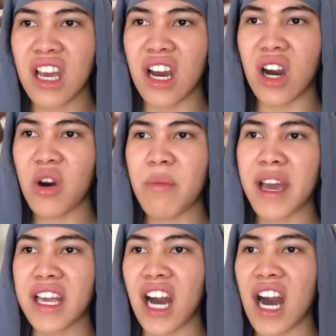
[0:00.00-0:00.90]
Oh my
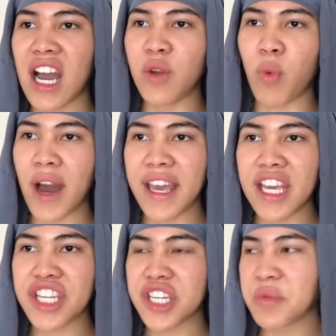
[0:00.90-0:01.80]
god, why is
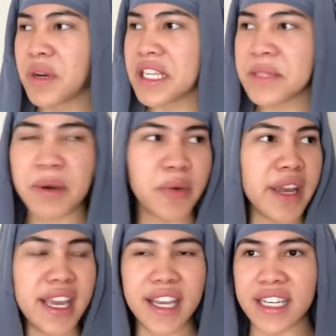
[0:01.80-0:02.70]
she
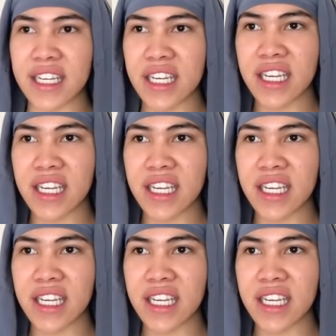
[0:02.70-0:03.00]
whispering?